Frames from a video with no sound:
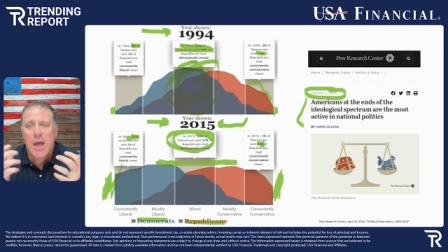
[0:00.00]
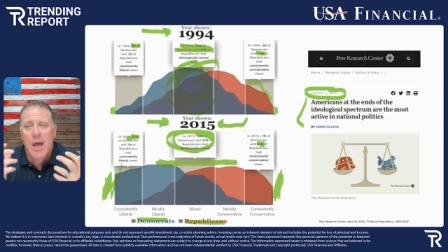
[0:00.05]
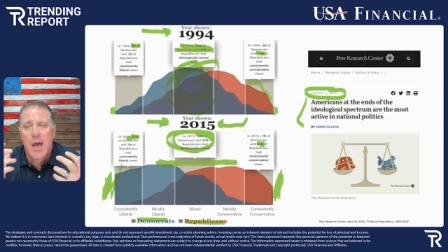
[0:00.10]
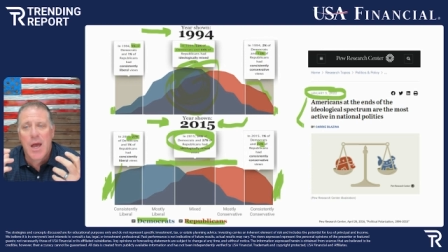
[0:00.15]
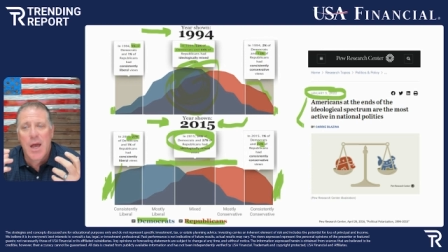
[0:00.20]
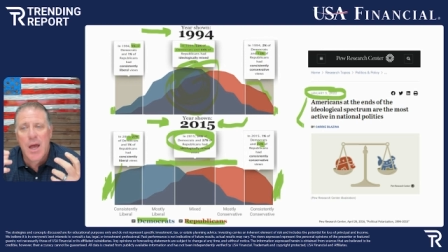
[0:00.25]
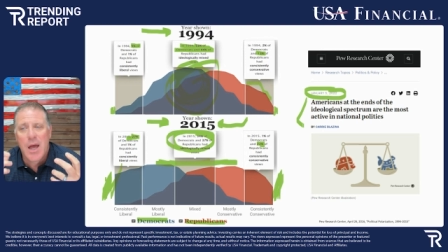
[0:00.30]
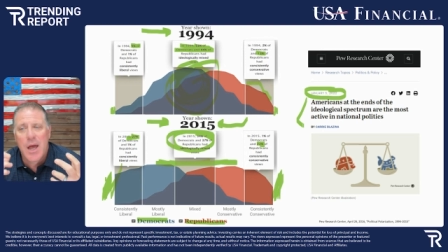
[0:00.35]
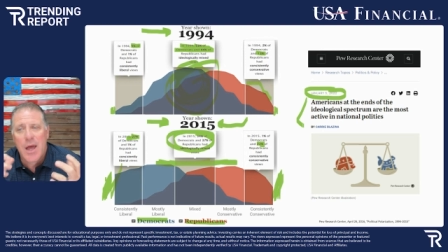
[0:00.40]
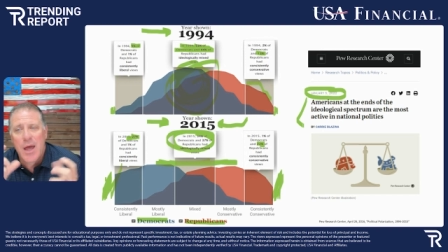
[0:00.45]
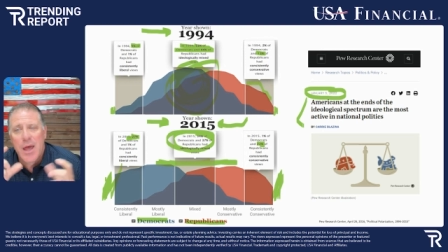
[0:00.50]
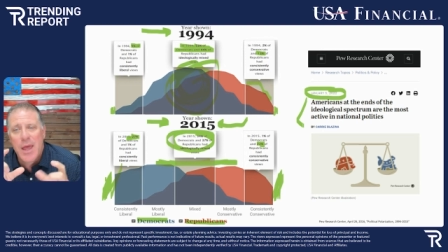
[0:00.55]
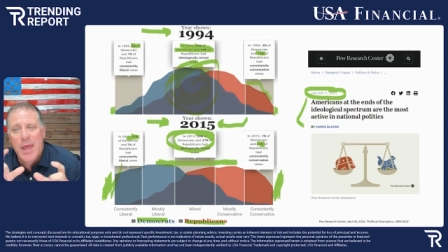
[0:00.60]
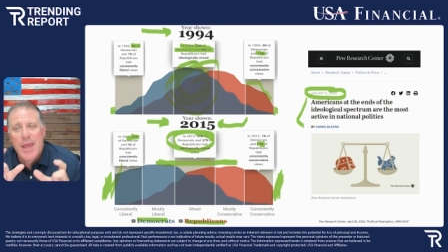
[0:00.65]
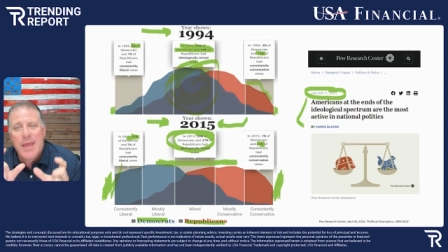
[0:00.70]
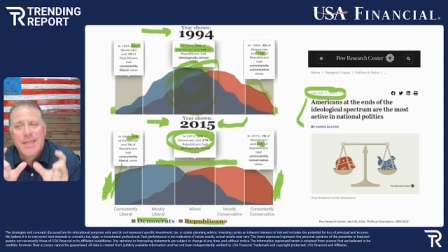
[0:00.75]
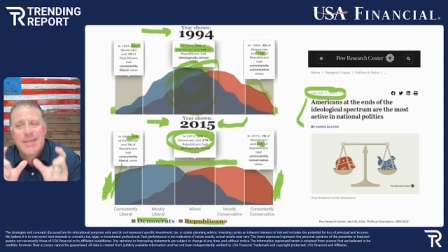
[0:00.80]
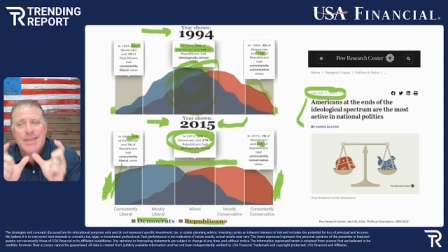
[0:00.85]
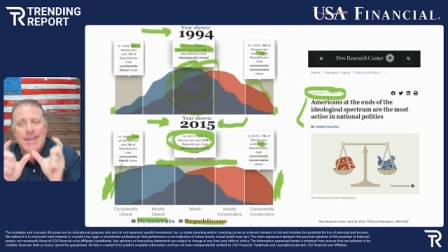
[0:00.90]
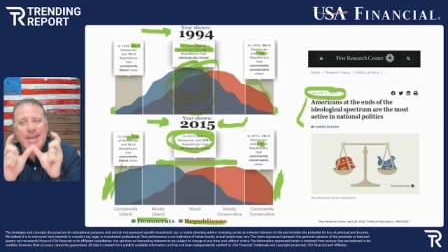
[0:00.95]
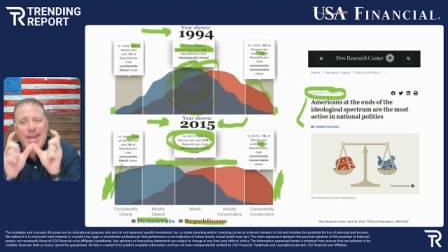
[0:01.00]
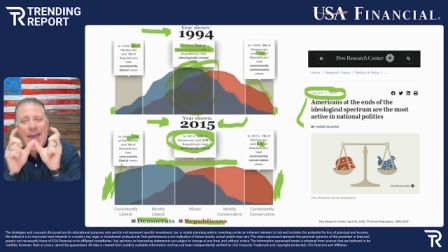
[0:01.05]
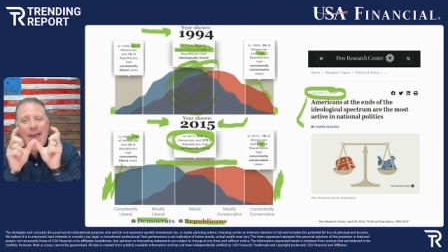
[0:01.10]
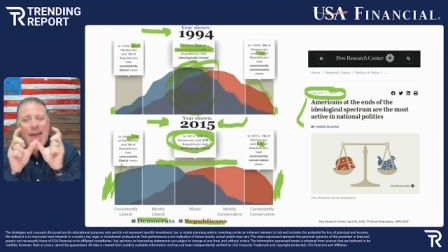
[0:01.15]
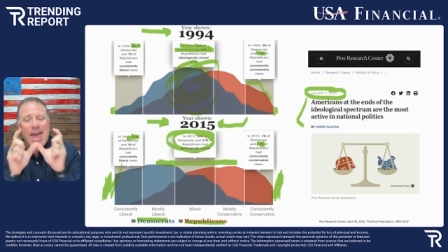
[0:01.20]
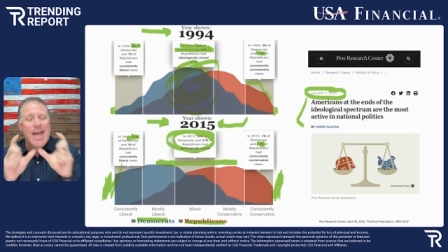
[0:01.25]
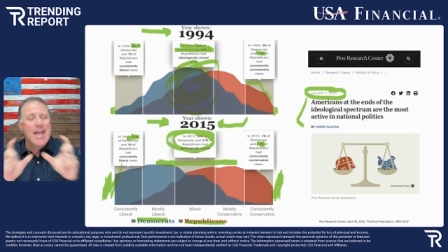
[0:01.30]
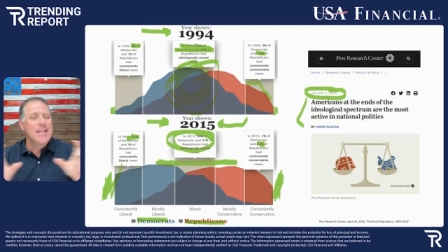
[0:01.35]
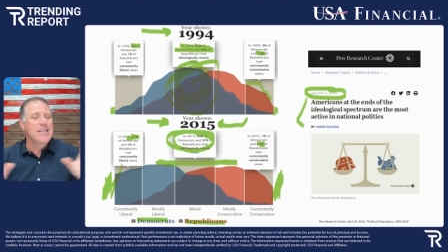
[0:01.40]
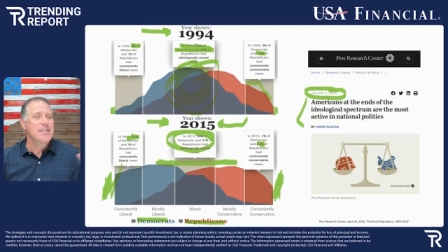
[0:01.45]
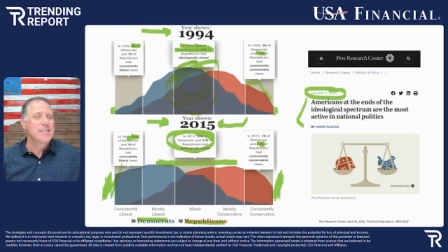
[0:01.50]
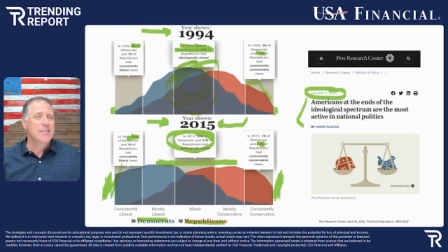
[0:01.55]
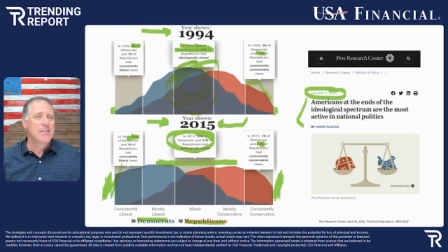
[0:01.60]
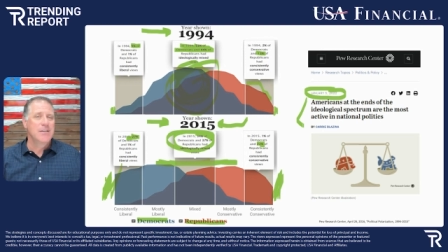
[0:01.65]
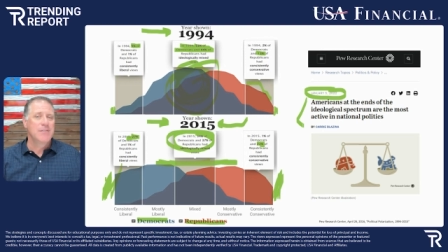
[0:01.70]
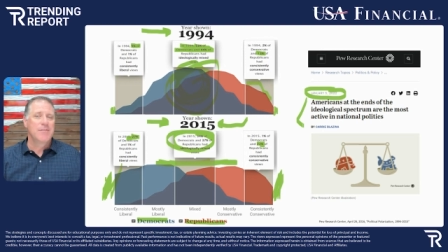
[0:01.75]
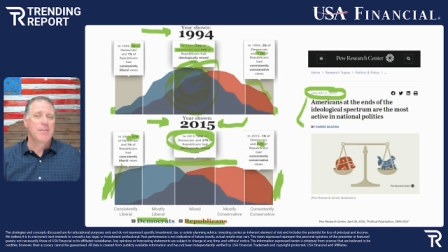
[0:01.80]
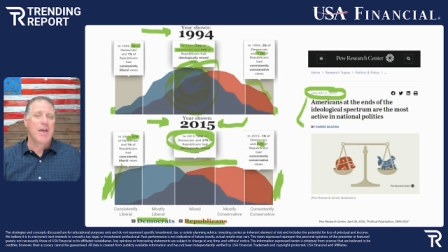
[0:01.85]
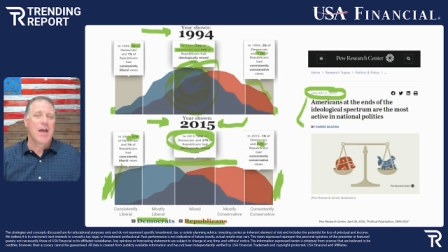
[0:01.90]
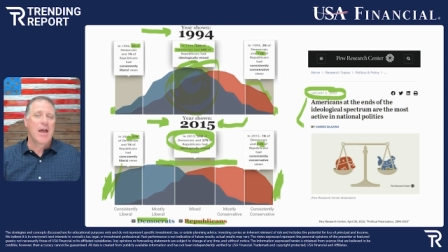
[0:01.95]
the ends
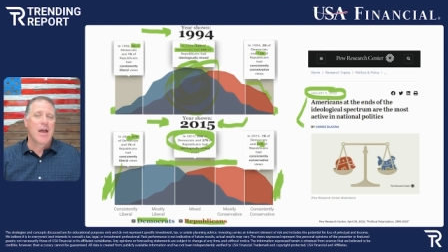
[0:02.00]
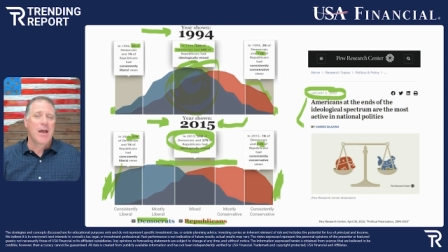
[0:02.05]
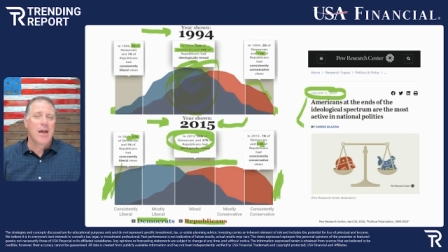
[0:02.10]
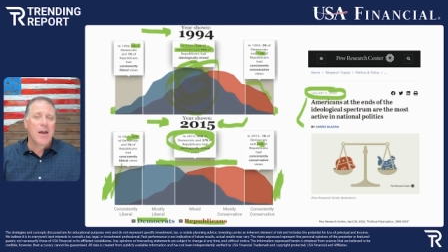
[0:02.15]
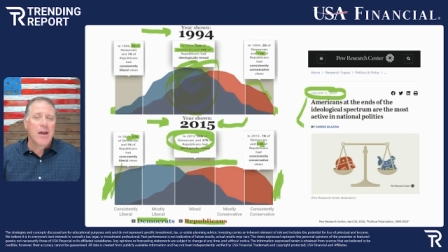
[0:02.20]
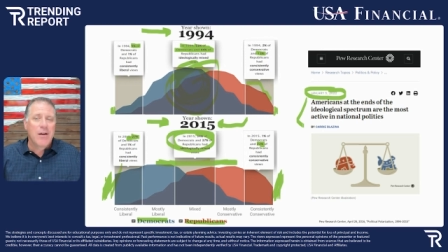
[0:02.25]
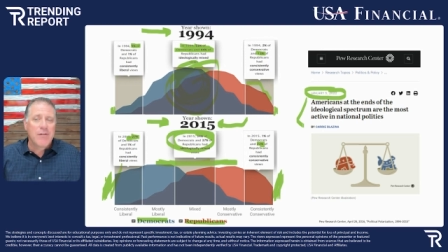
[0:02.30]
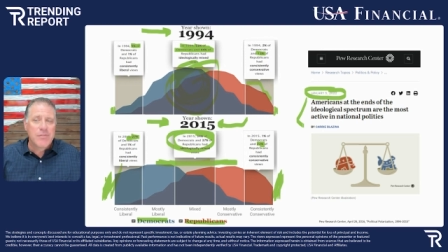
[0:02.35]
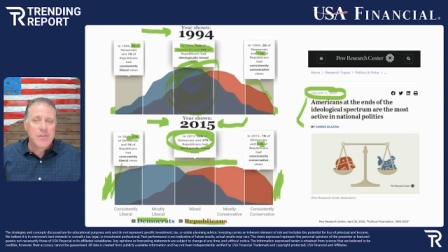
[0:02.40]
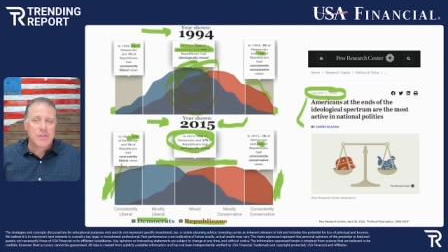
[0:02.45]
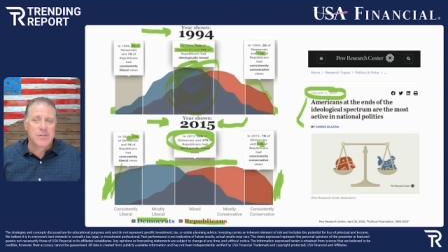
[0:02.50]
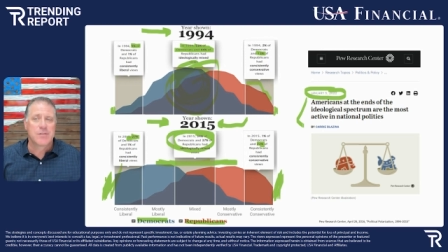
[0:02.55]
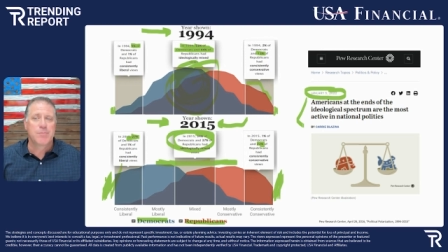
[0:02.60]
of the